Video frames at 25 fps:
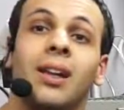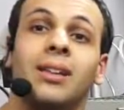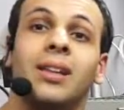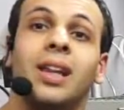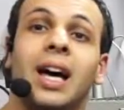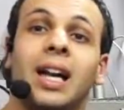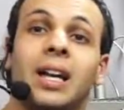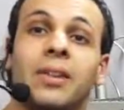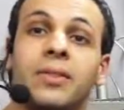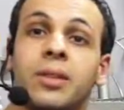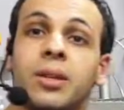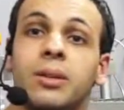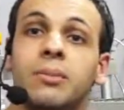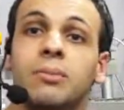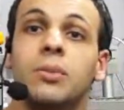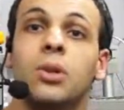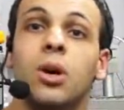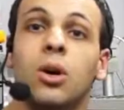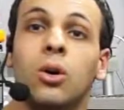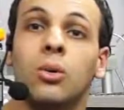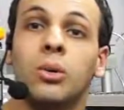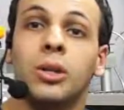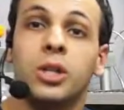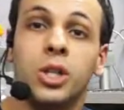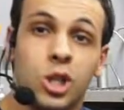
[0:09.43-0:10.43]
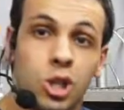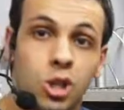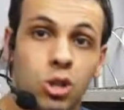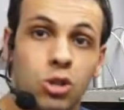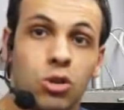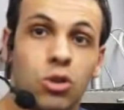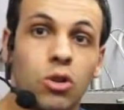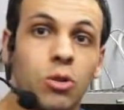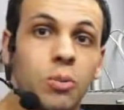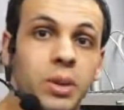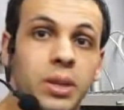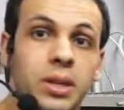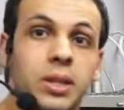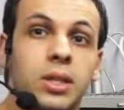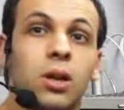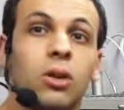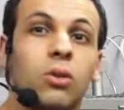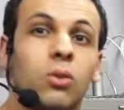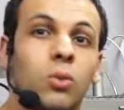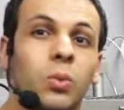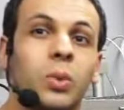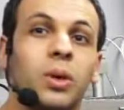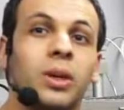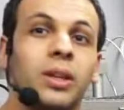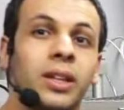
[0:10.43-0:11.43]
A lot of them know it's true but
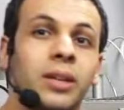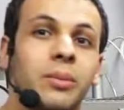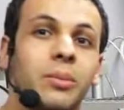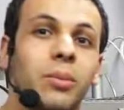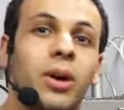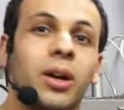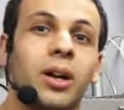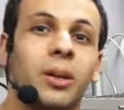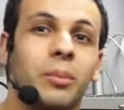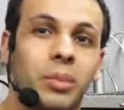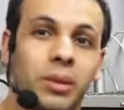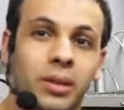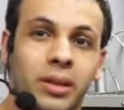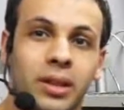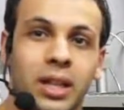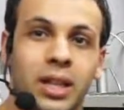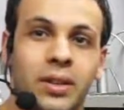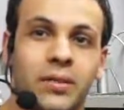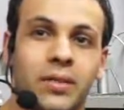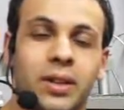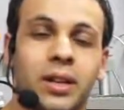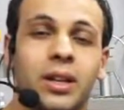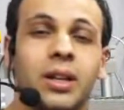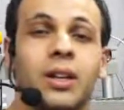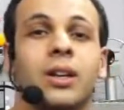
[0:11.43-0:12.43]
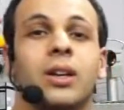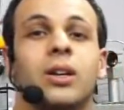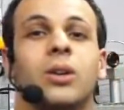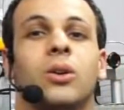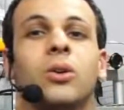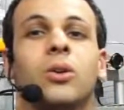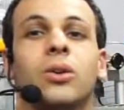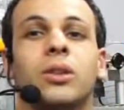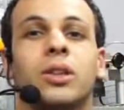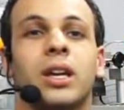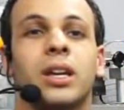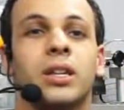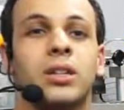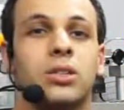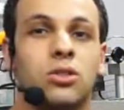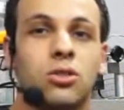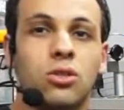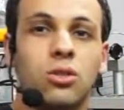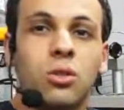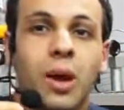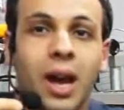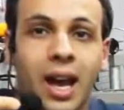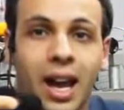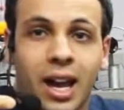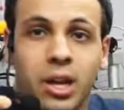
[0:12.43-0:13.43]
don't really want to believe it or they
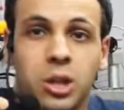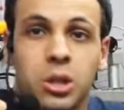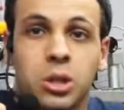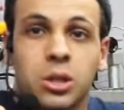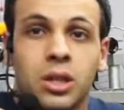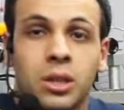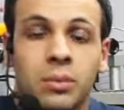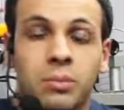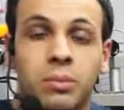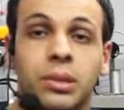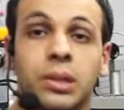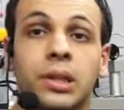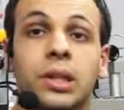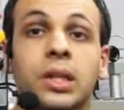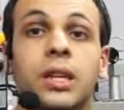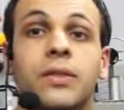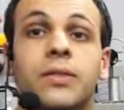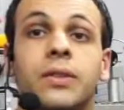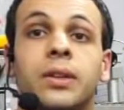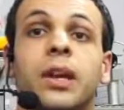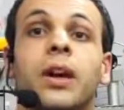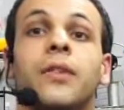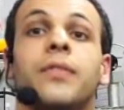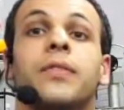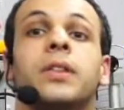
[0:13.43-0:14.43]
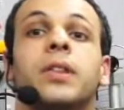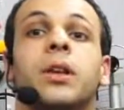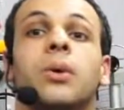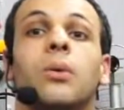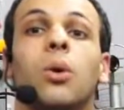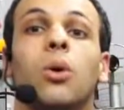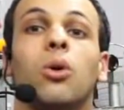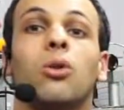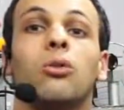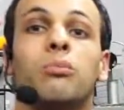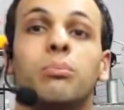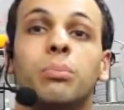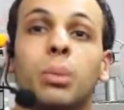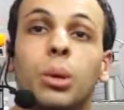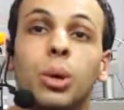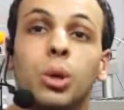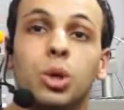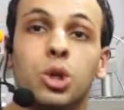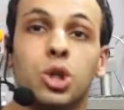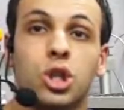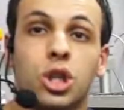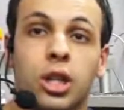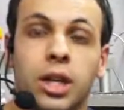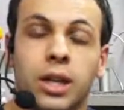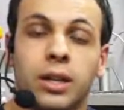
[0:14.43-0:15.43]
do actually believe enough in their own
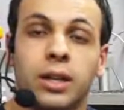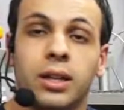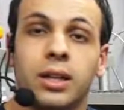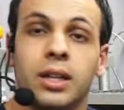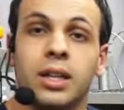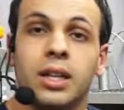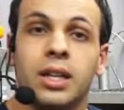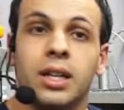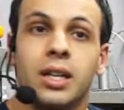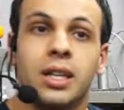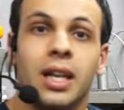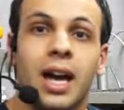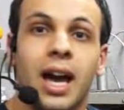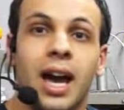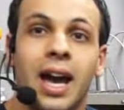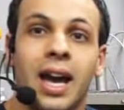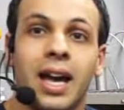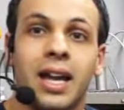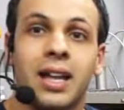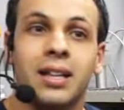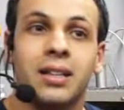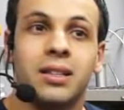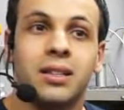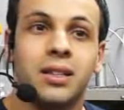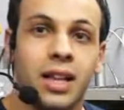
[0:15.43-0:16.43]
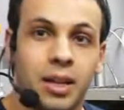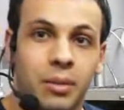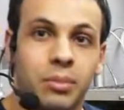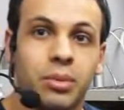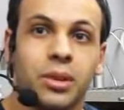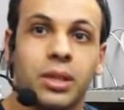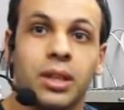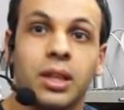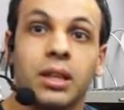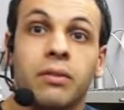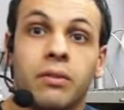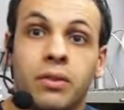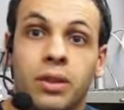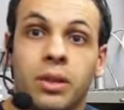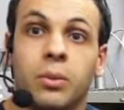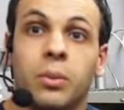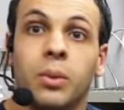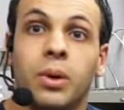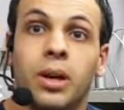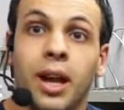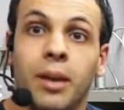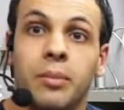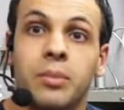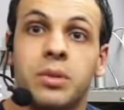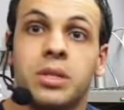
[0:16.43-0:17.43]
bullshit that they believe
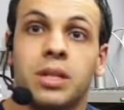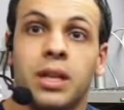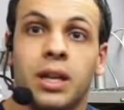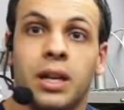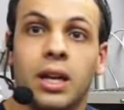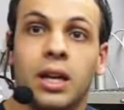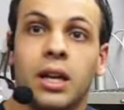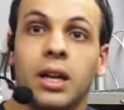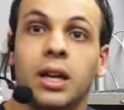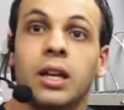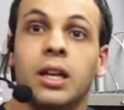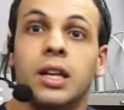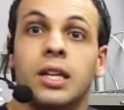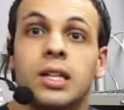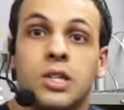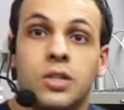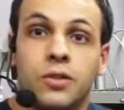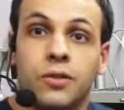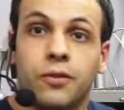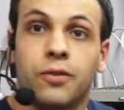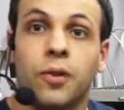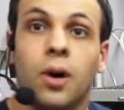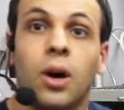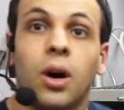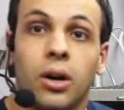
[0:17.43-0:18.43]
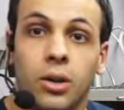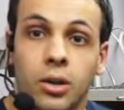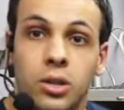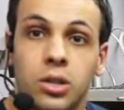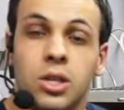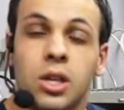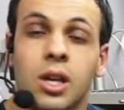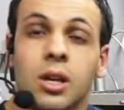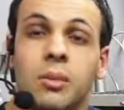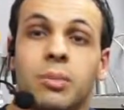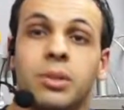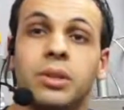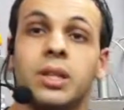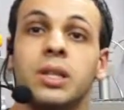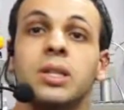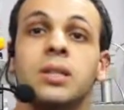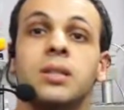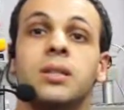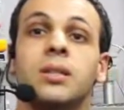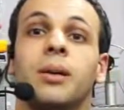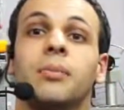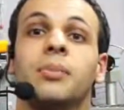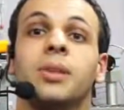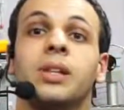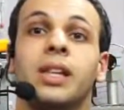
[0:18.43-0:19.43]
that what I'm saying is false. But
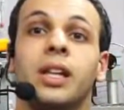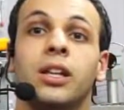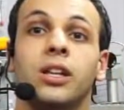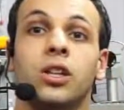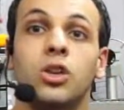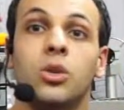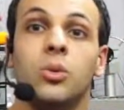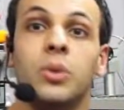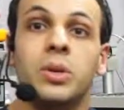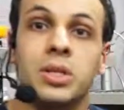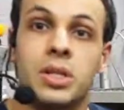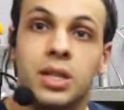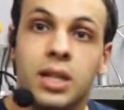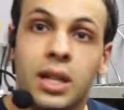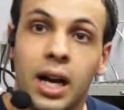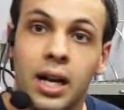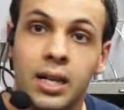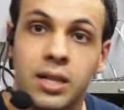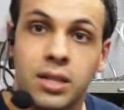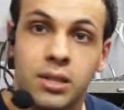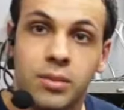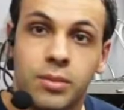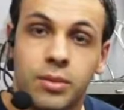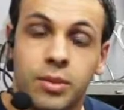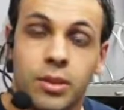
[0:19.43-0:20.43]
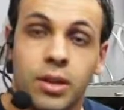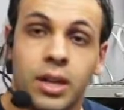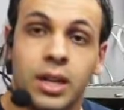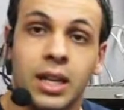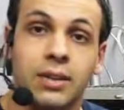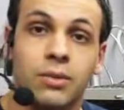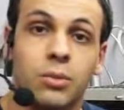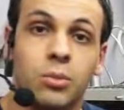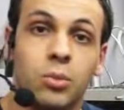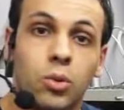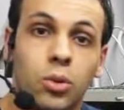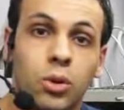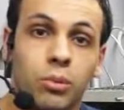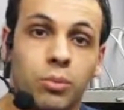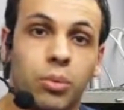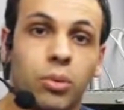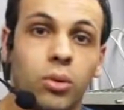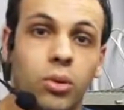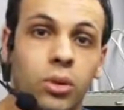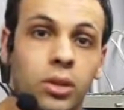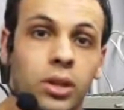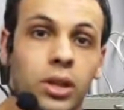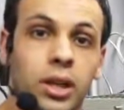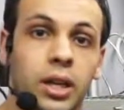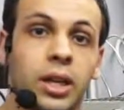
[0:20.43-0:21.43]
this is something that you as a customer and even more
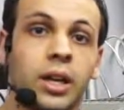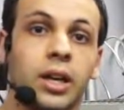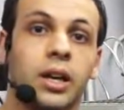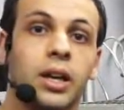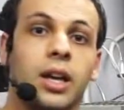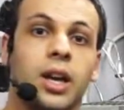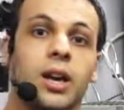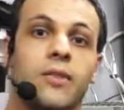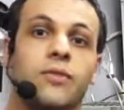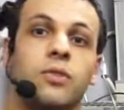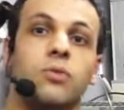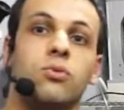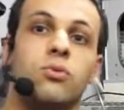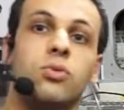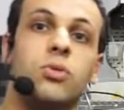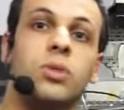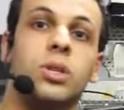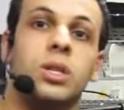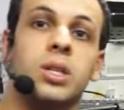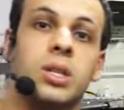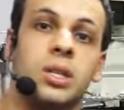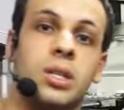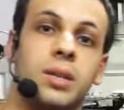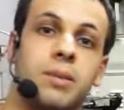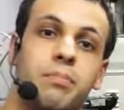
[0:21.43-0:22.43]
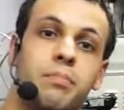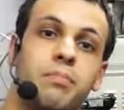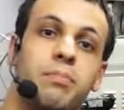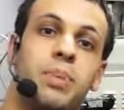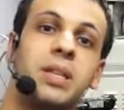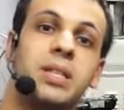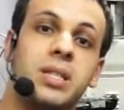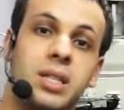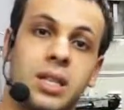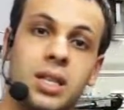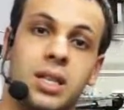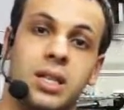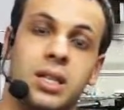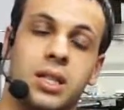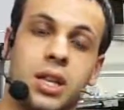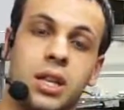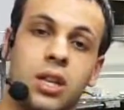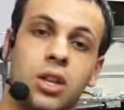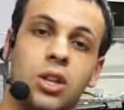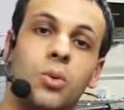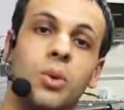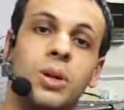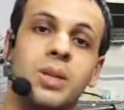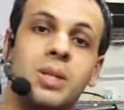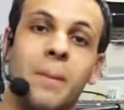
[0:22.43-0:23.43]
importantly, if you do this as a business,
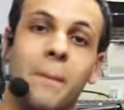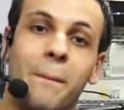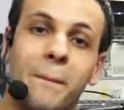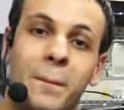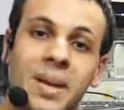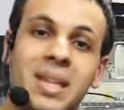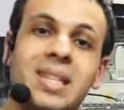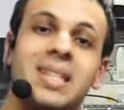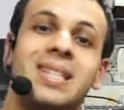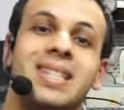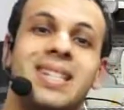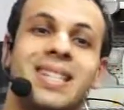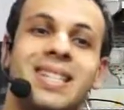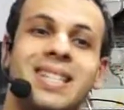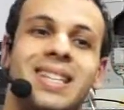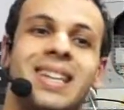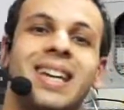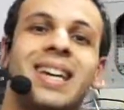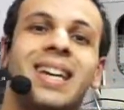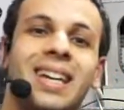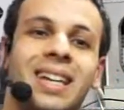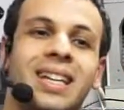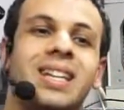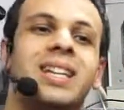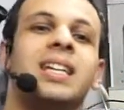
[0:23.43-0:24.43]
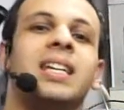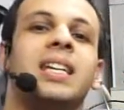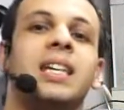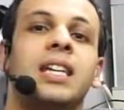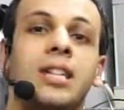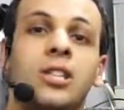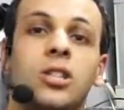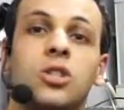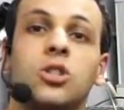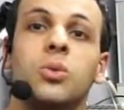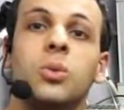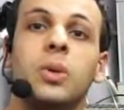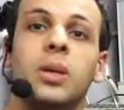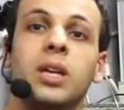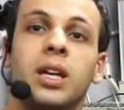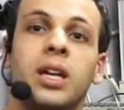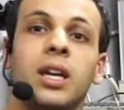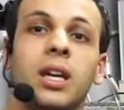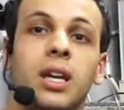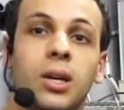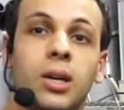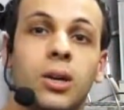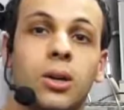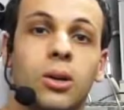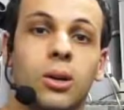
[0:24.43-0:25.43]
that you as a business need to
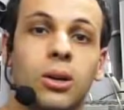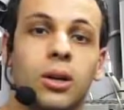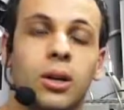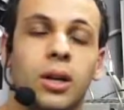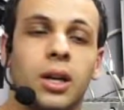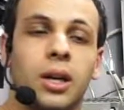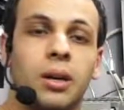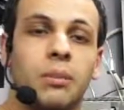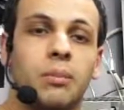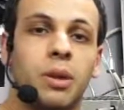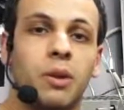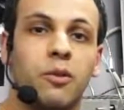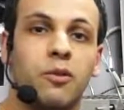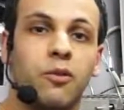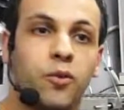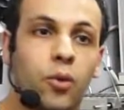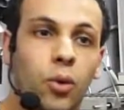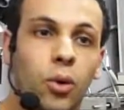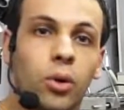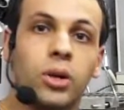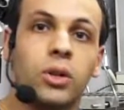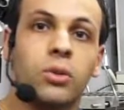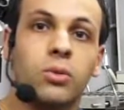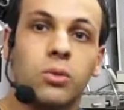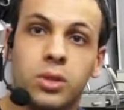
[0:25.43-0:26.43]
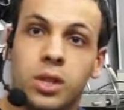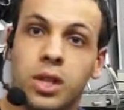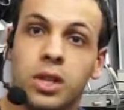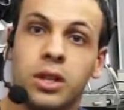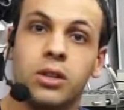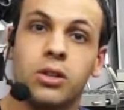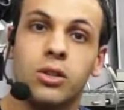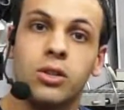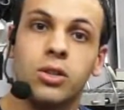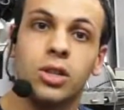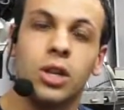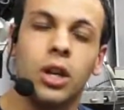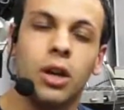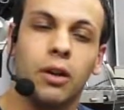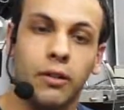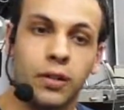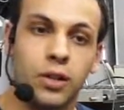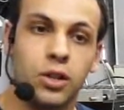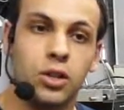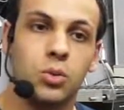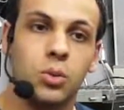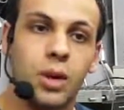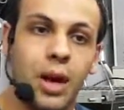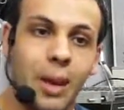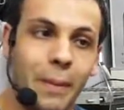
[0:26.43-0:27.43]
hear before you dig
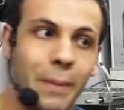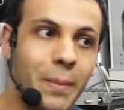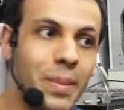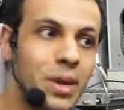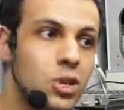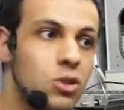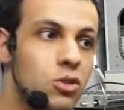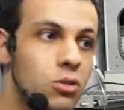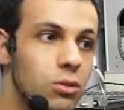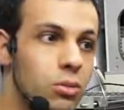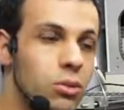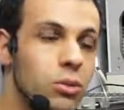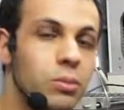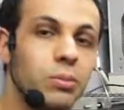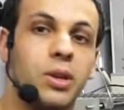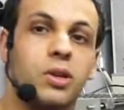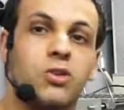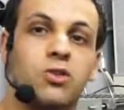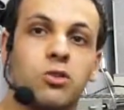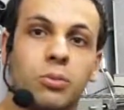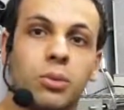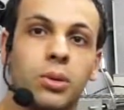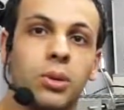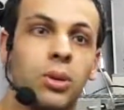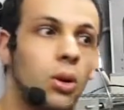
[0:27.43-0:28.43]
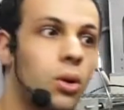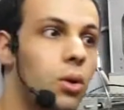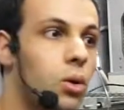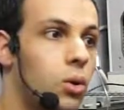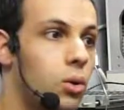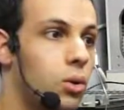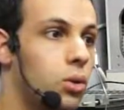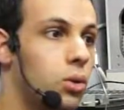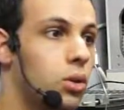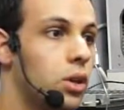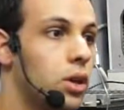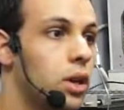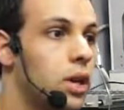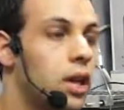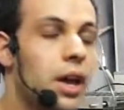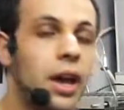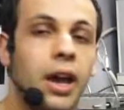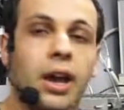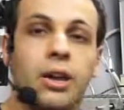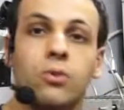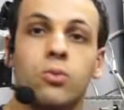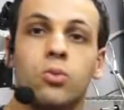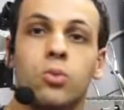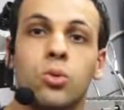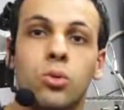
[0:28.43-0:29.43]
yourself into a miserable, miserable hole
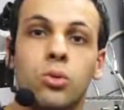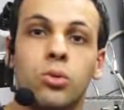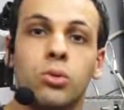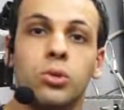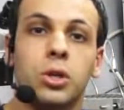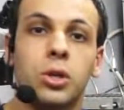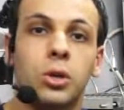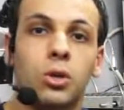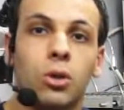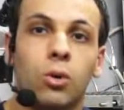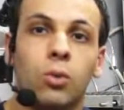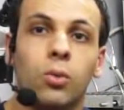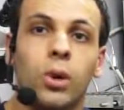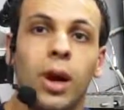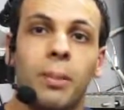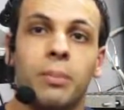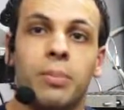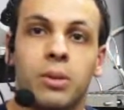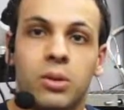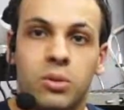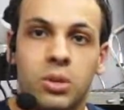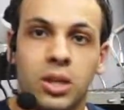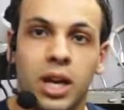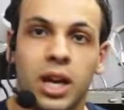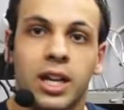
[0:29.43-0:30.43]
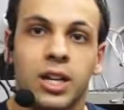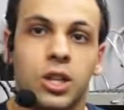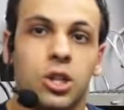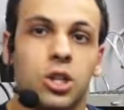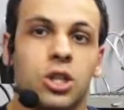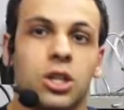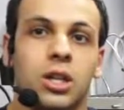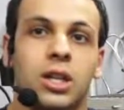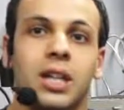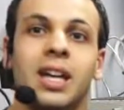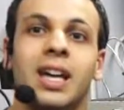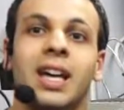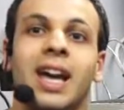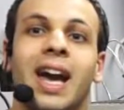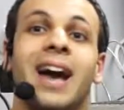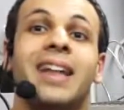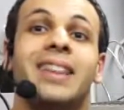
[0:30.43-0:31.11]
and ruin your reputation.